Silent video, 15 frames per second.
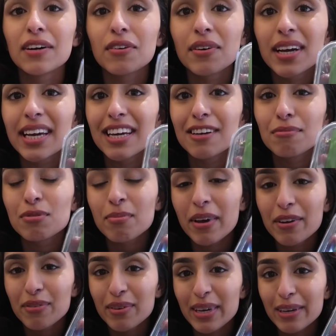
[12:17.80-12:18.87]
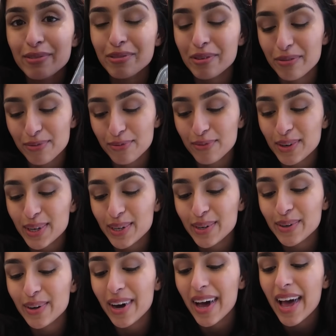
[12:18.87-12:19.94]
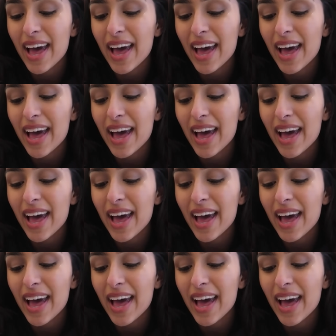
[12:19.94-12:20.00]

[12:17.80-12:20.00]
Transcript: grapes, my favorite fruit.